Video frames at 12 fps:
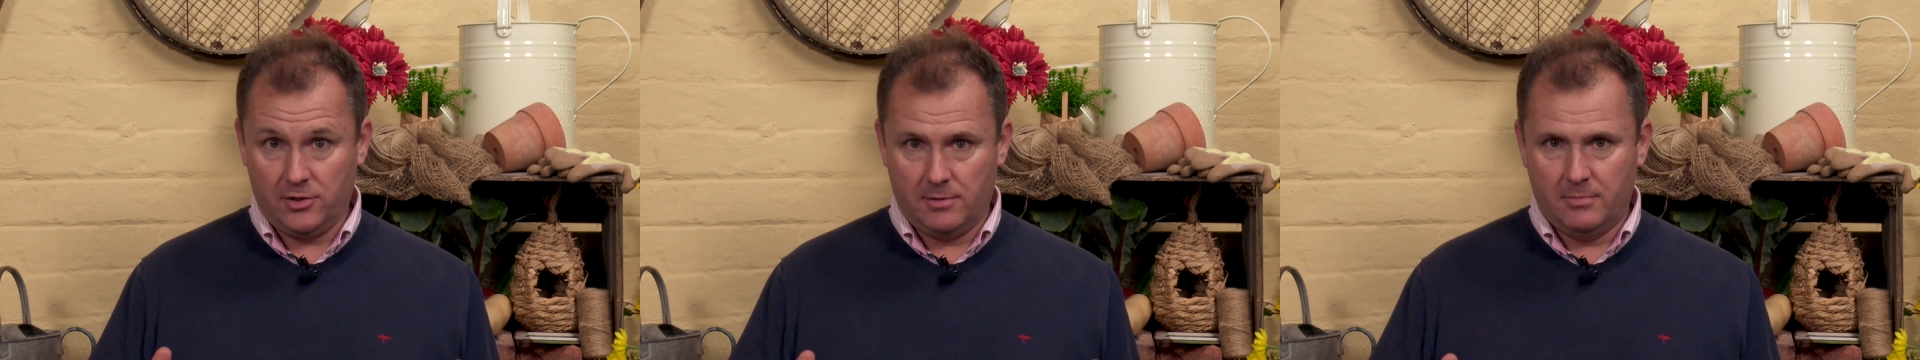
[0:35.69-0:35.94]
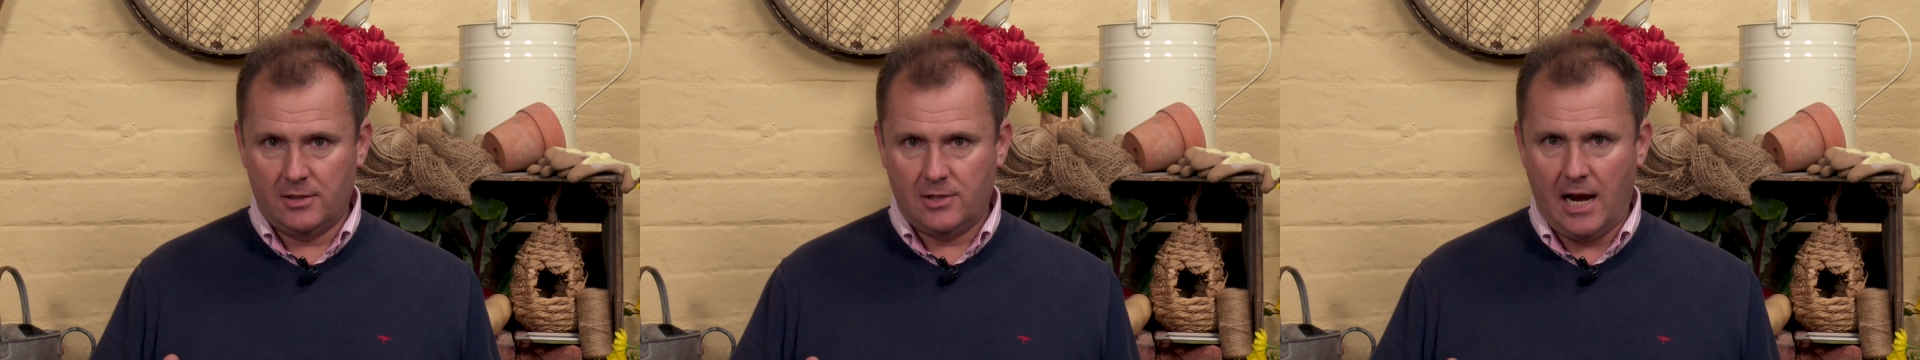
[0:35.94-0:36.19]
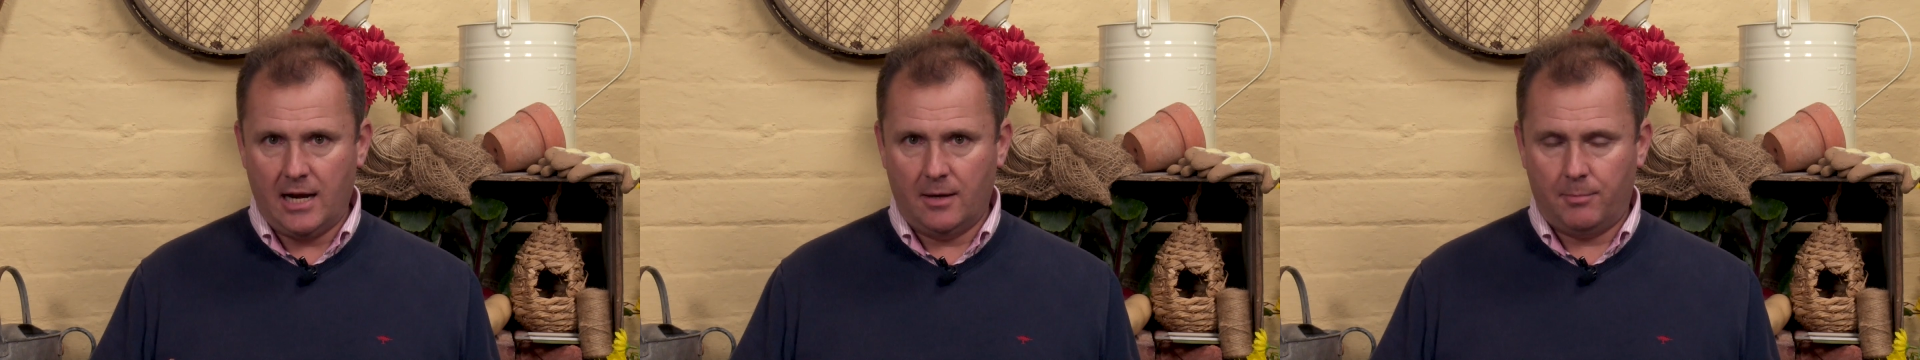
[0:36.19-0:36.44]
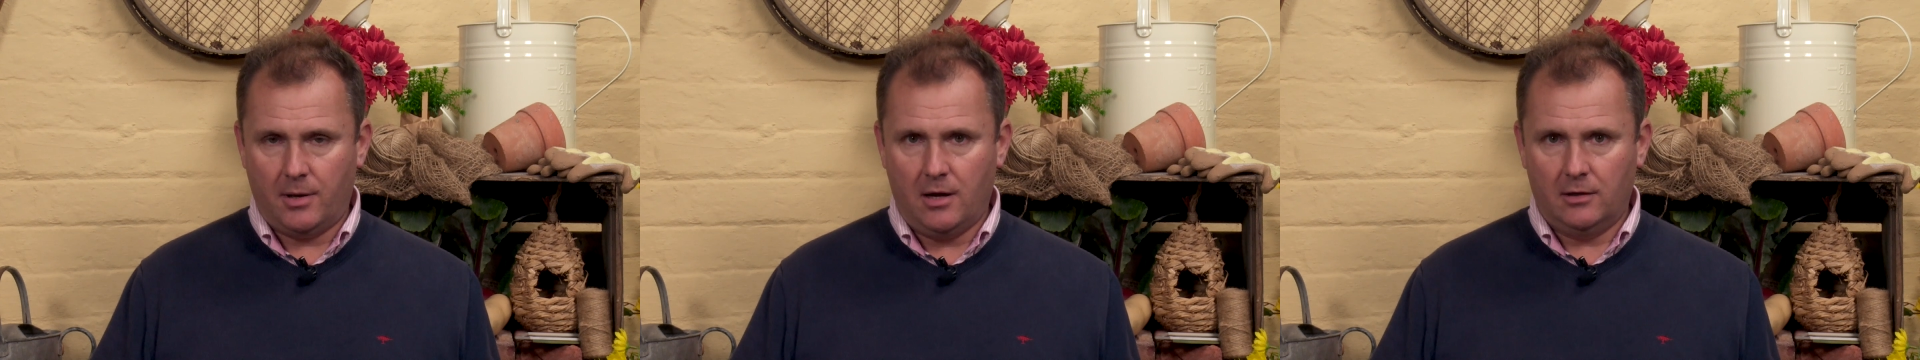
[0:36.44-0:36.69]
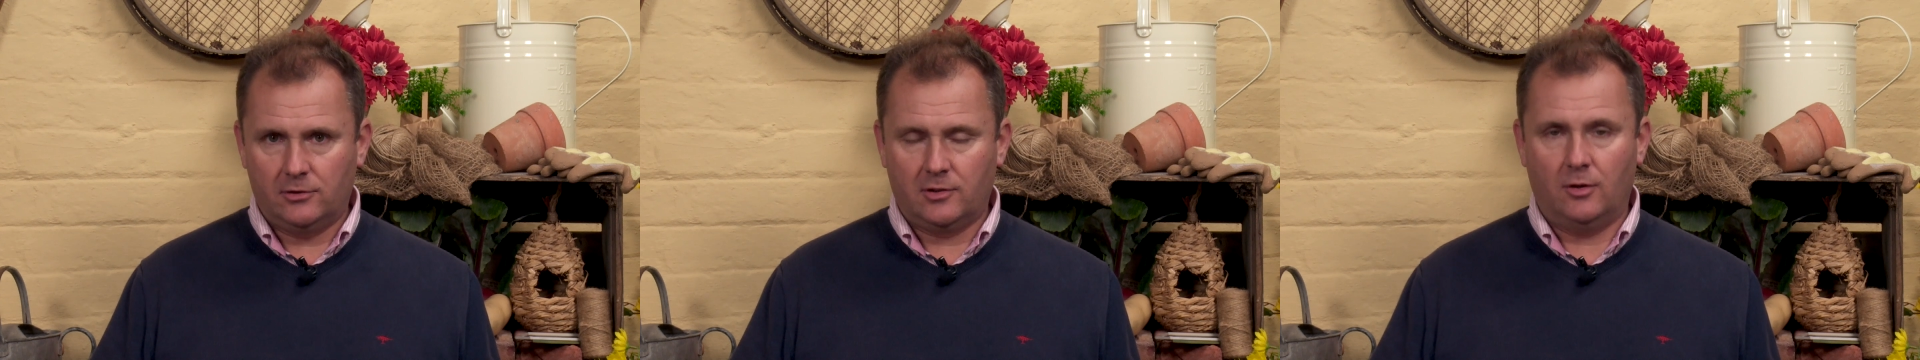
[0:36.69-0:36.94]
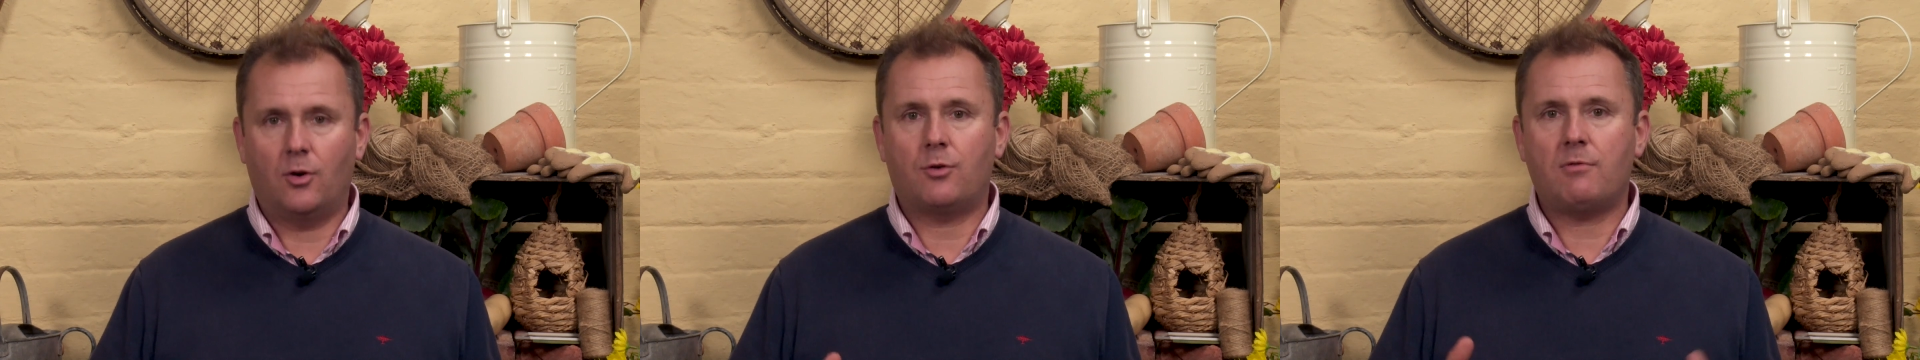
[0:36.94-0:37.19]
some container plants
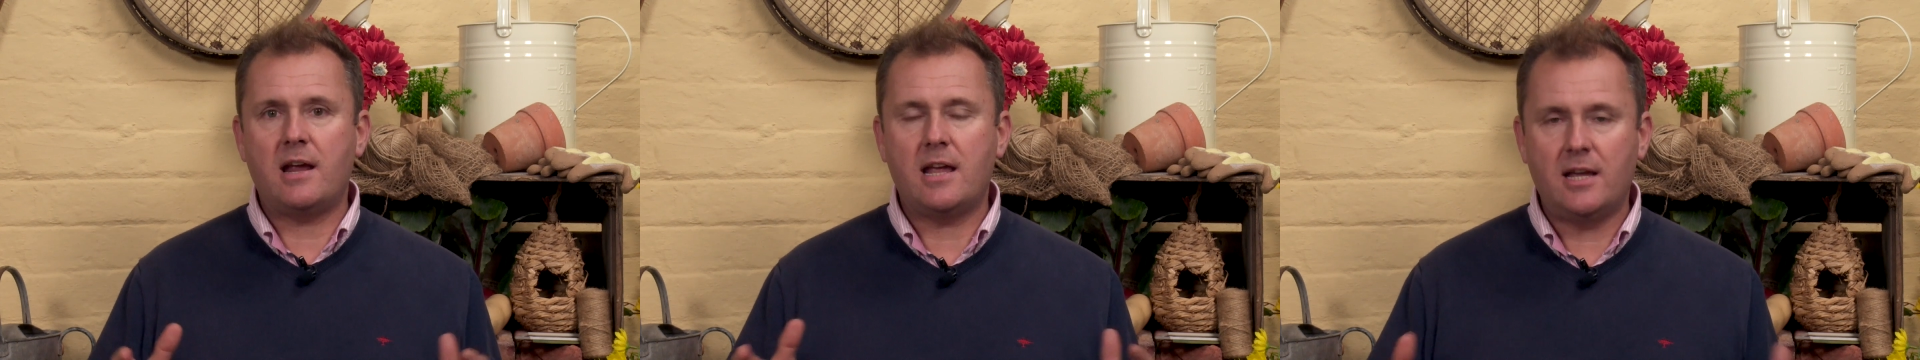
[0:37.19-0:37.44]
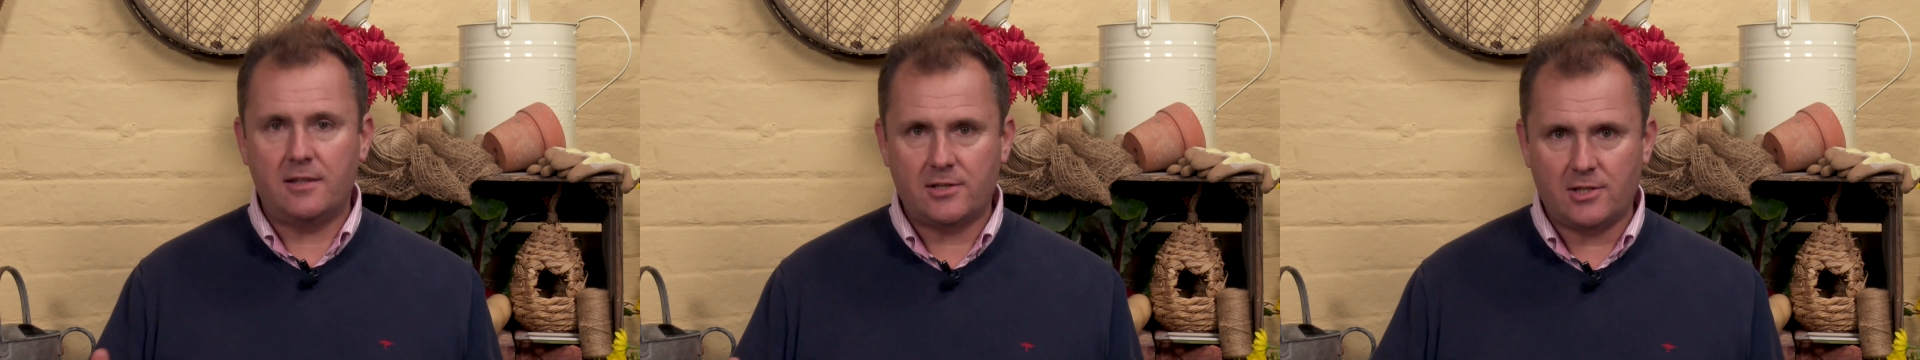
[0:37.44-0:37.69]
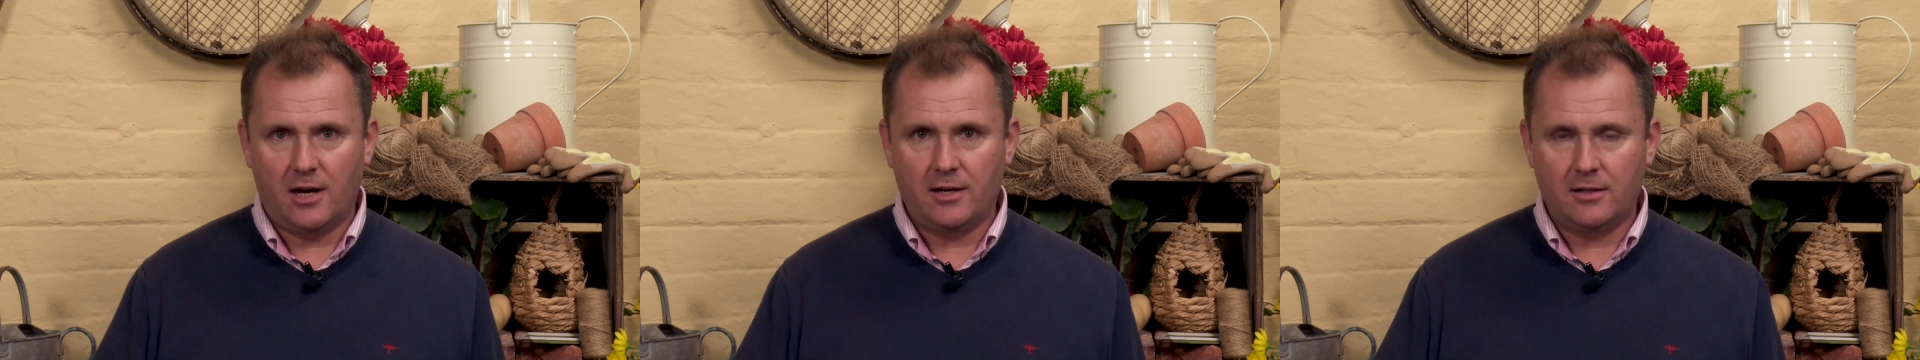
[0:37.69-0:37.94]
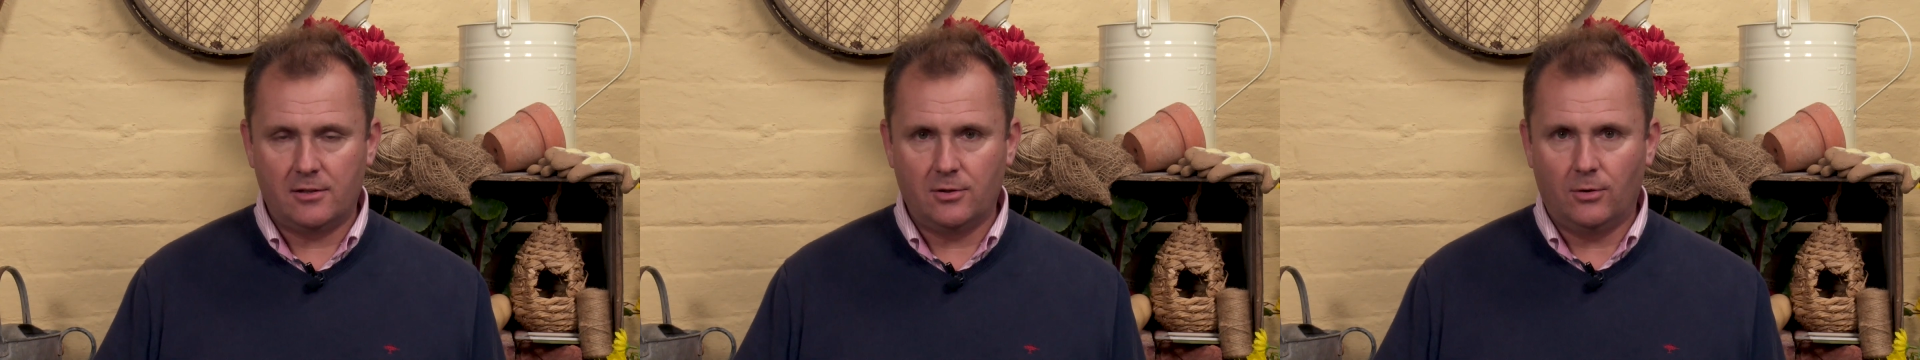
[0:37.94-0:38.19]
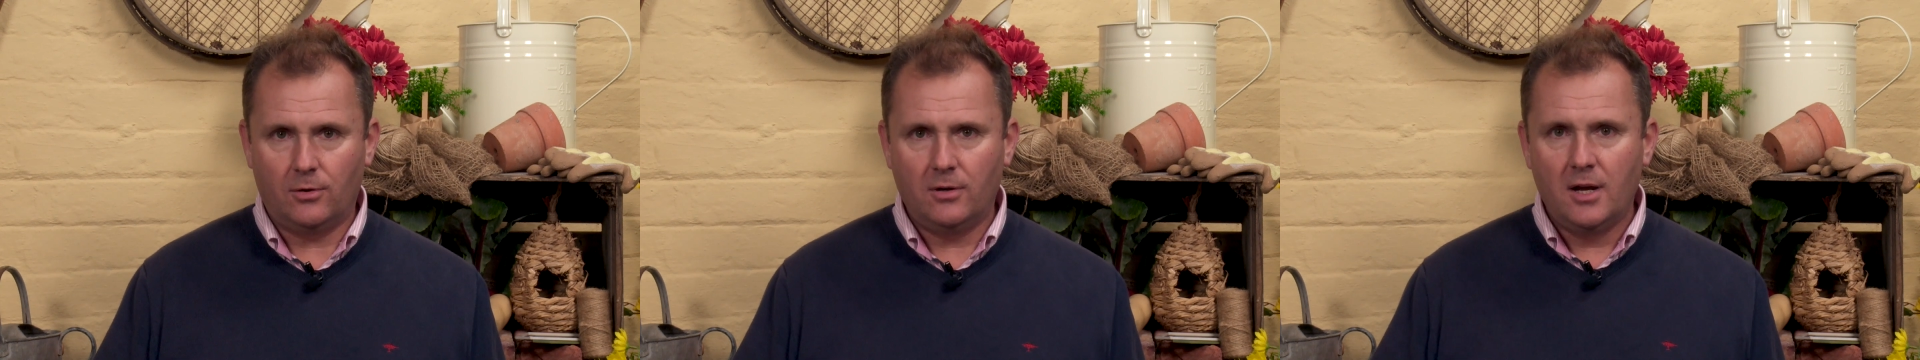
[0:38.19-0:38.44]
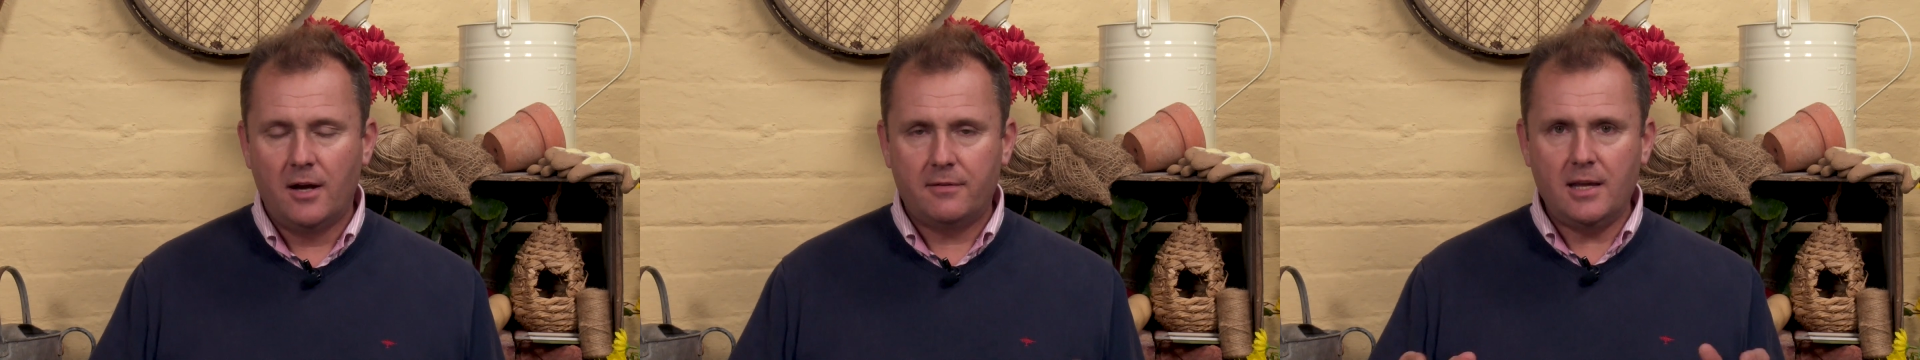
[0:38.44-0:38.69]
that look great either side of the door,
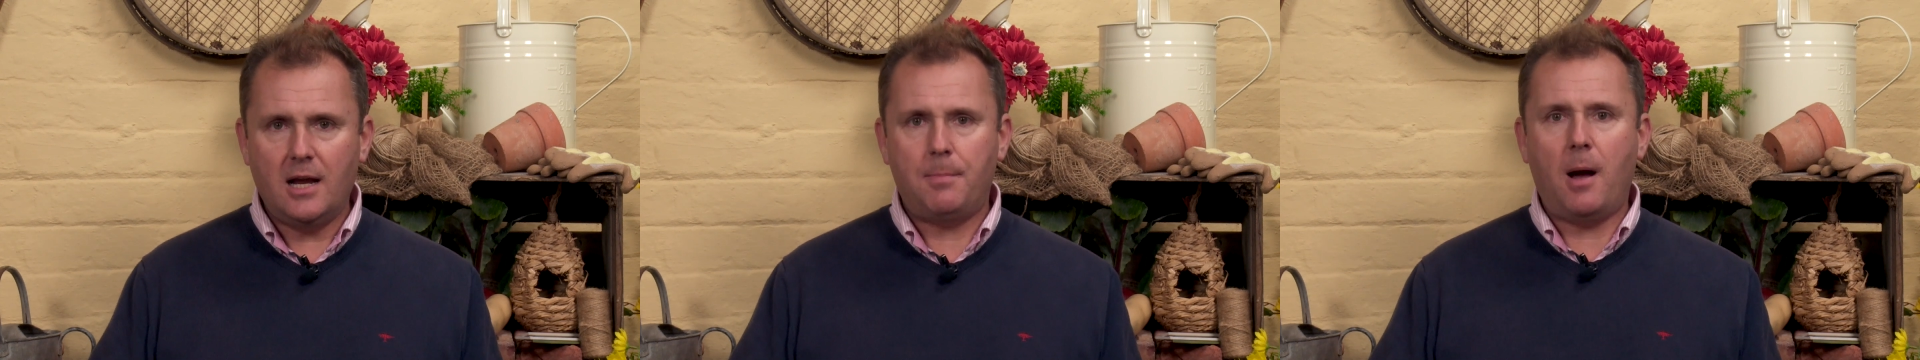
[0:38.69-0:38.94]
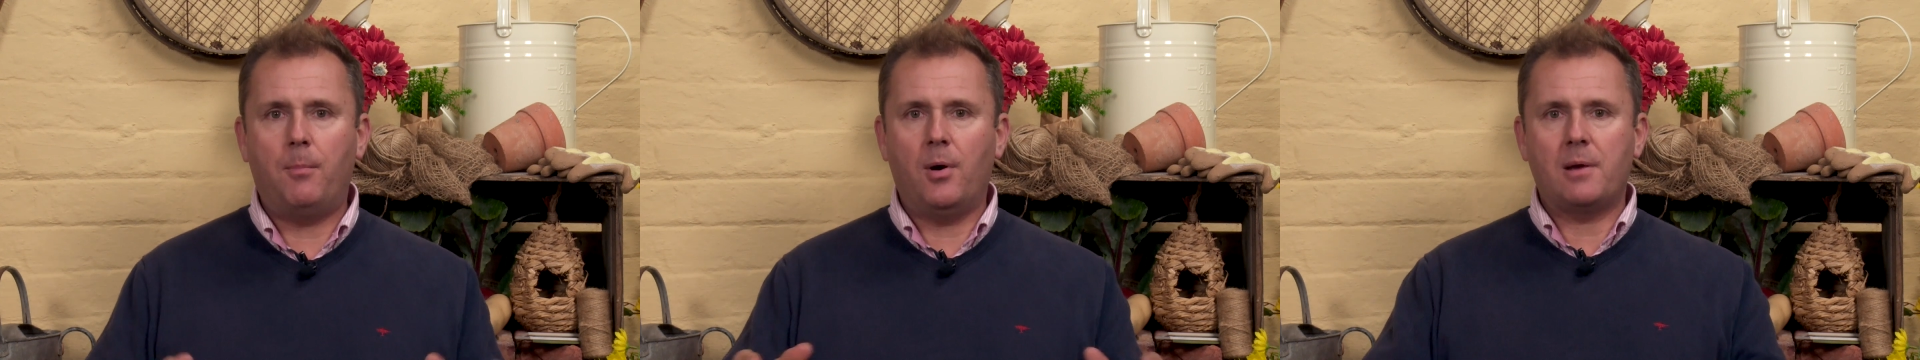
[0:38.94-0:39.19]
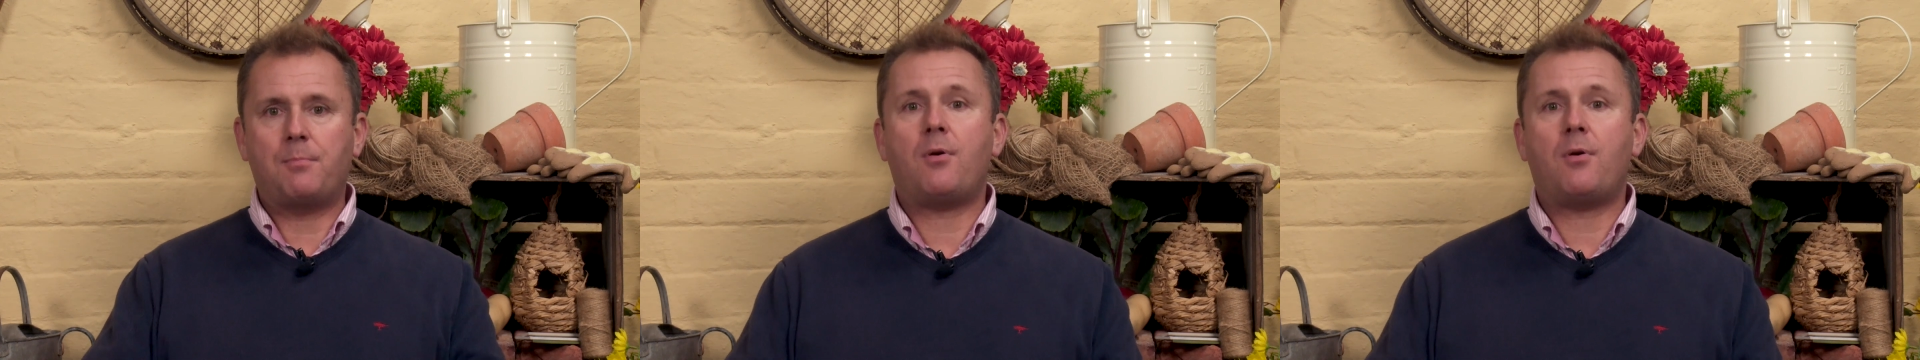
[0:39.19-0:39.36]
think about putting